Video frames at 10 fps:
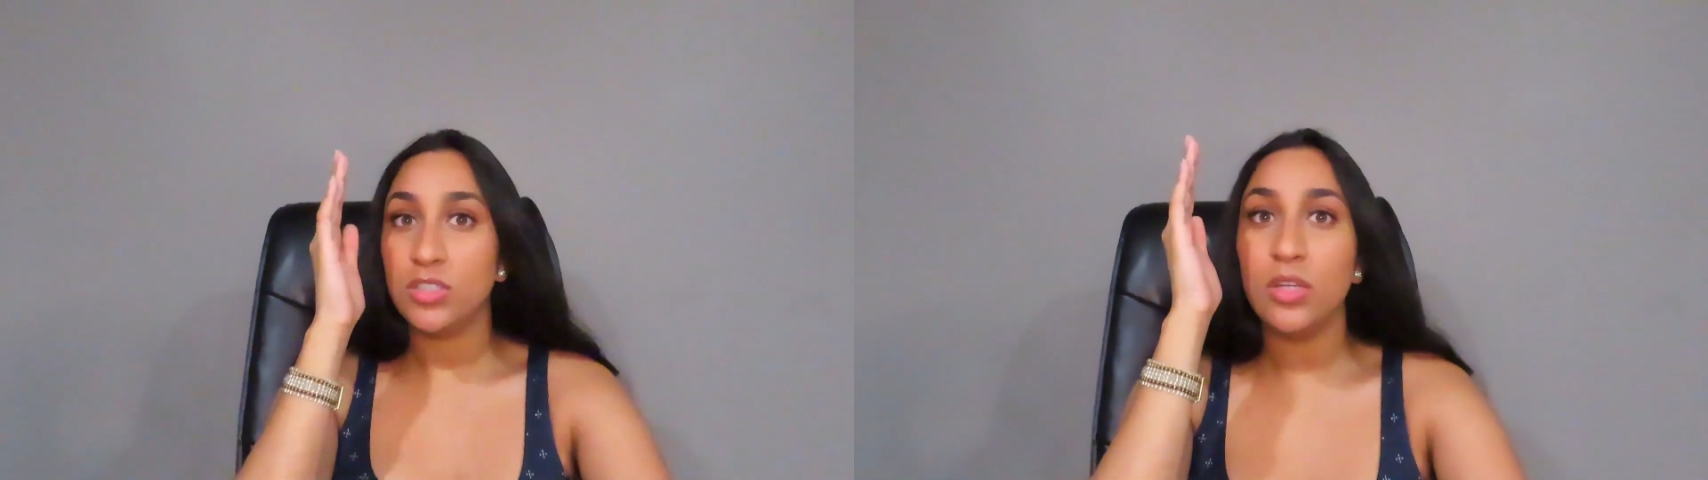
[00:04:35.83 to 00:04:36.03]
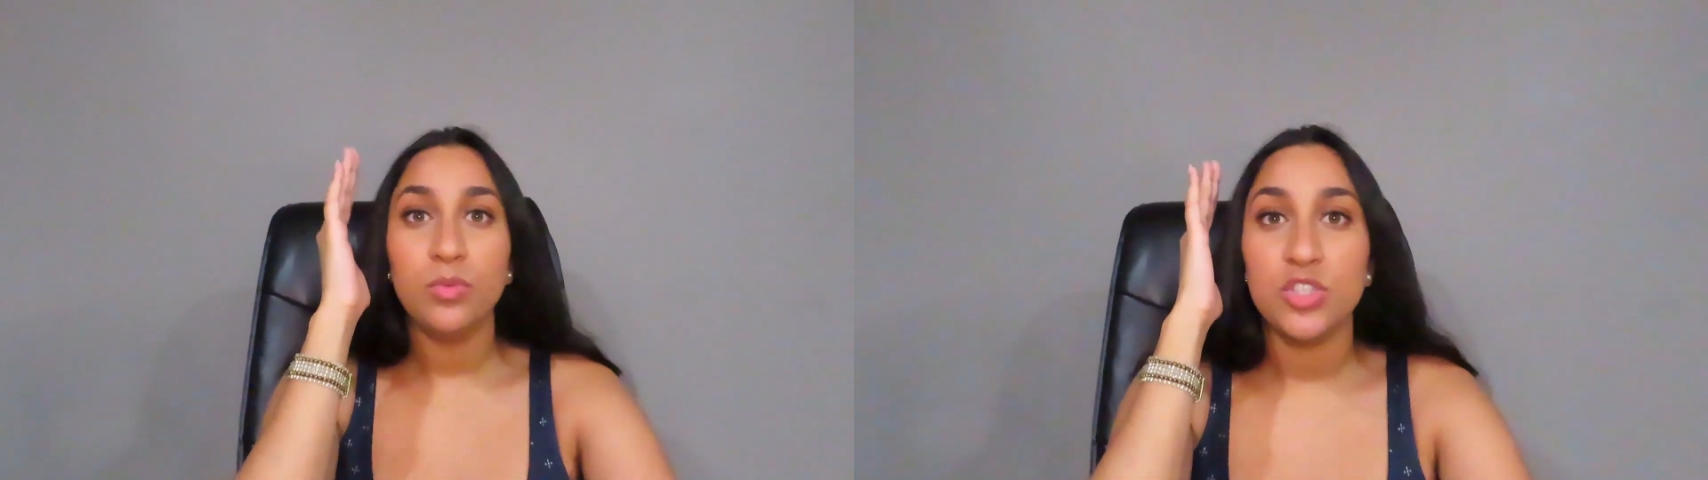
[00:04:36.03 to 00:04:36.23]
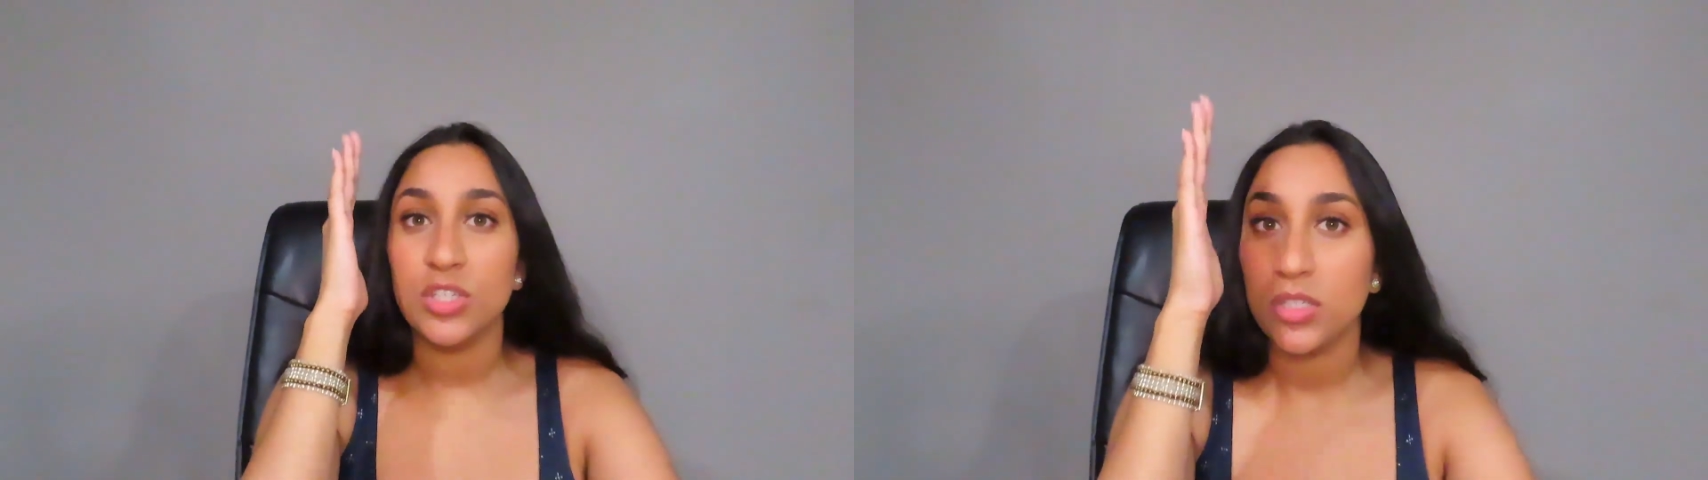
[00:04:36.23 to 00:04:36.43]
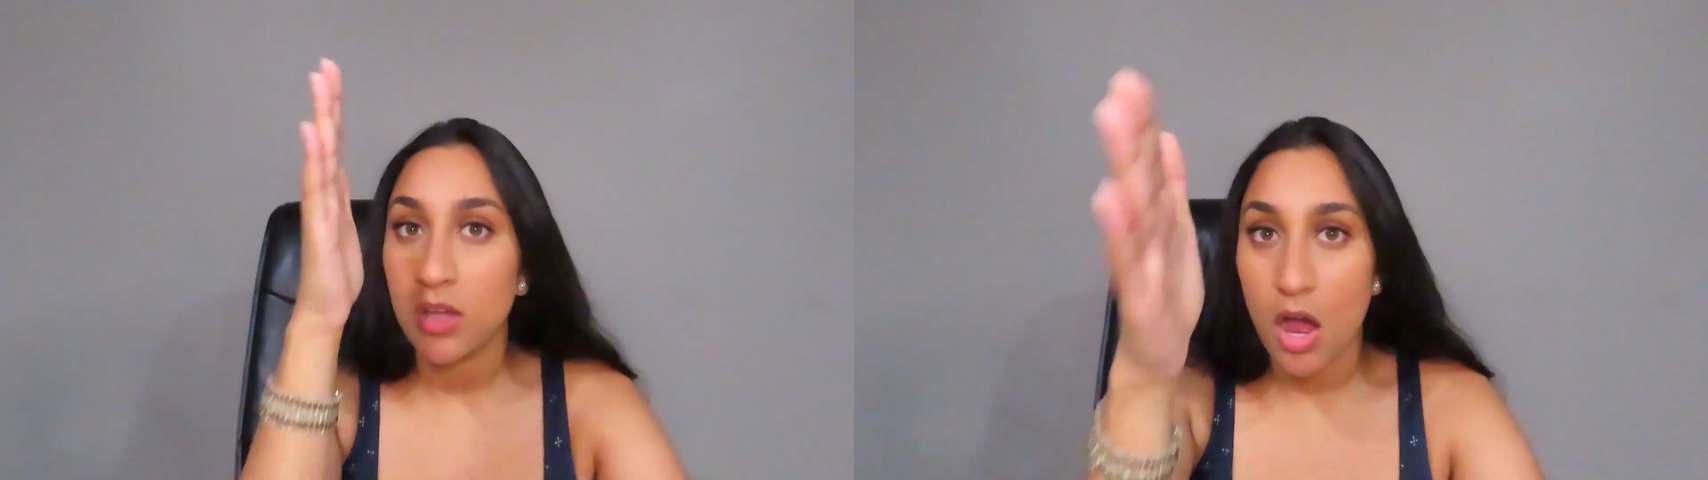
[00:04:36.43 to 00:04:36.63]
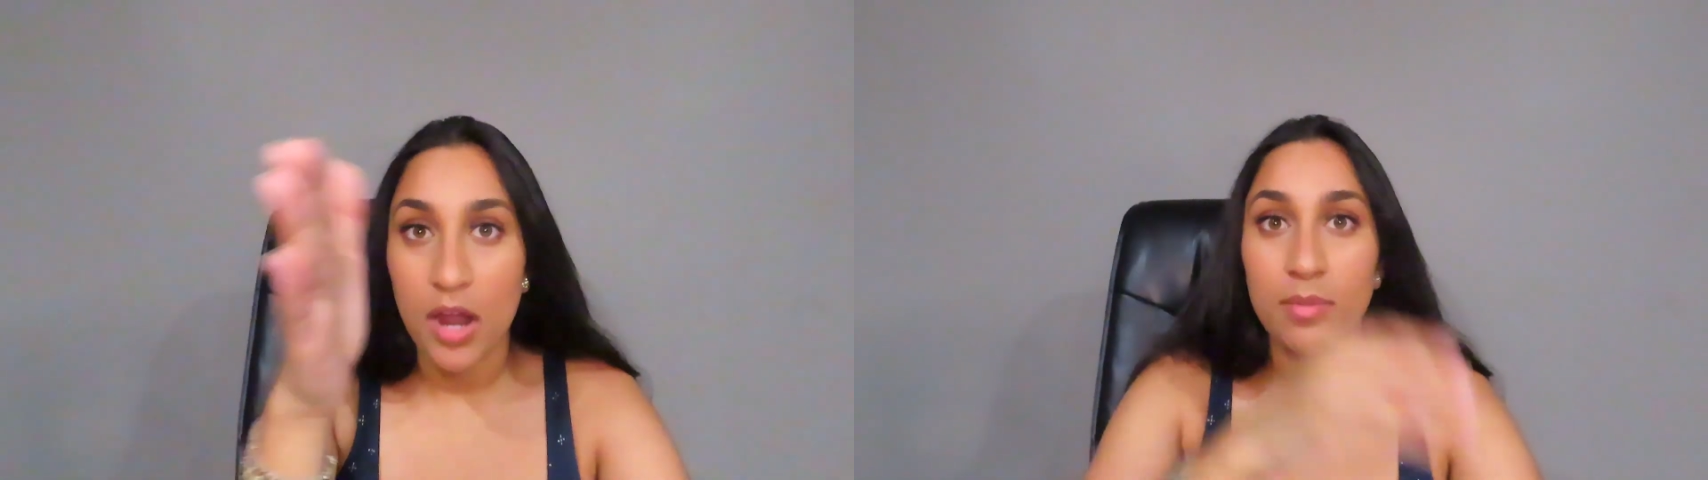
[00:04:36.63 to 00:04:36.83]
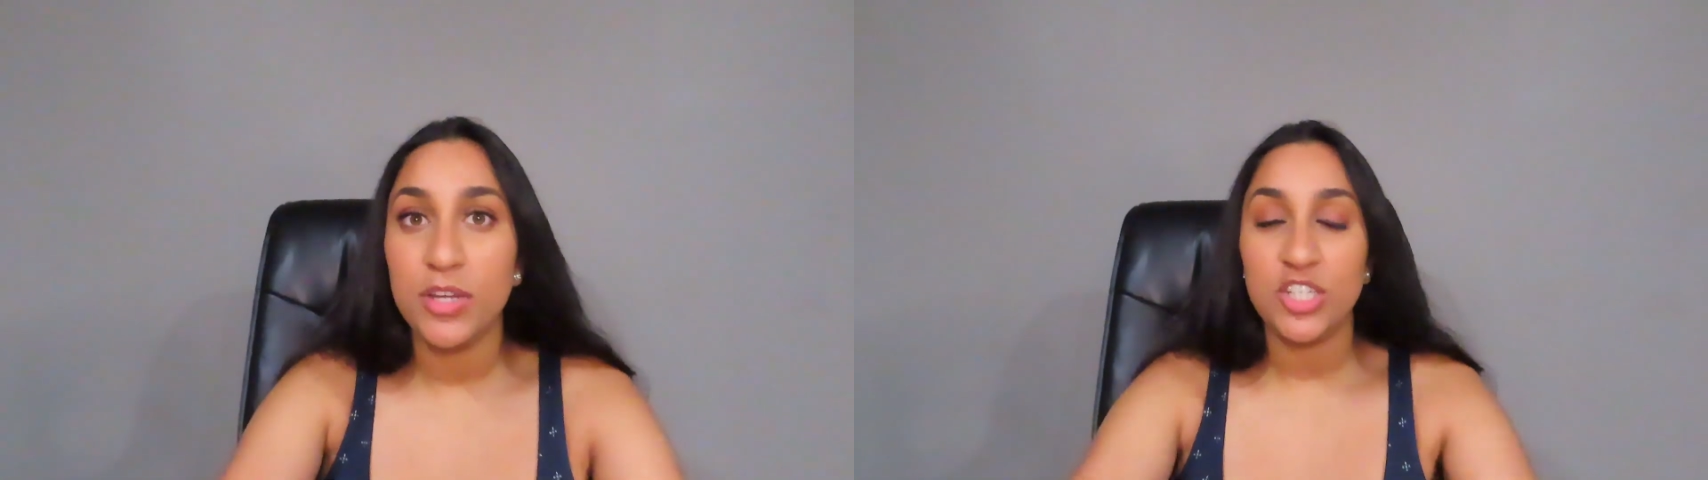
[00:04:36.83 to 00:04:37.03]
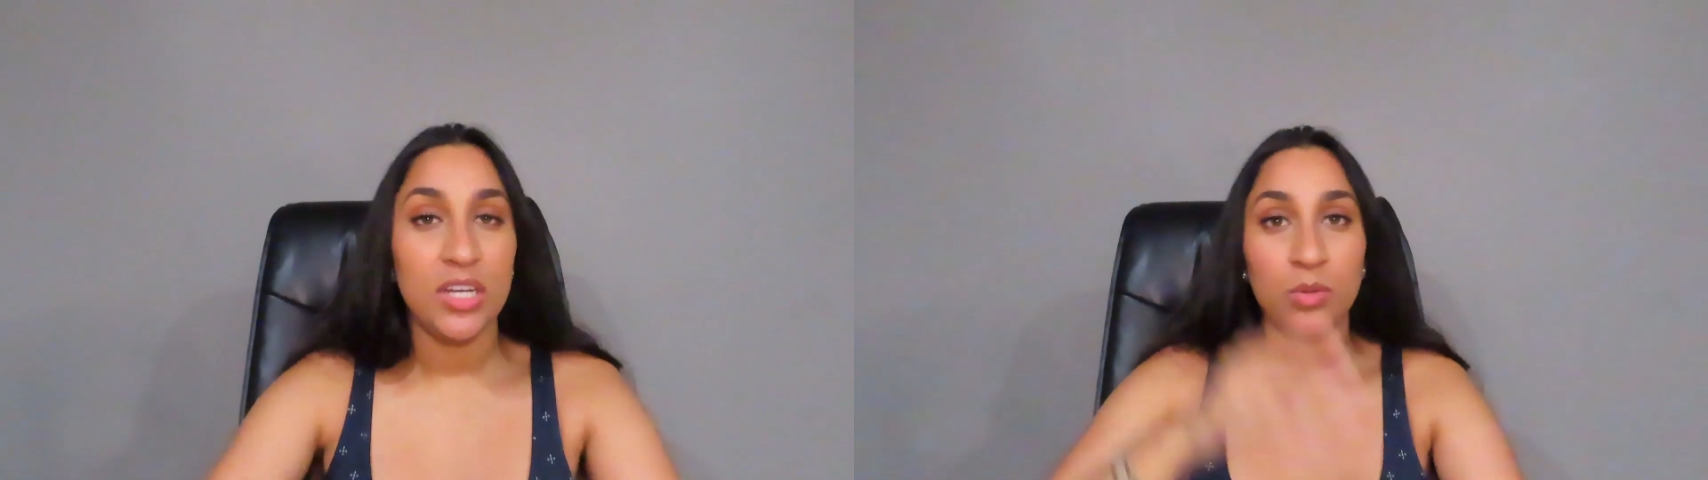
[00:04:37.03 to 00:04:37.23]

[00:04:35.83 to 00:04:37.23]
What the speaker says: He was just on a mission.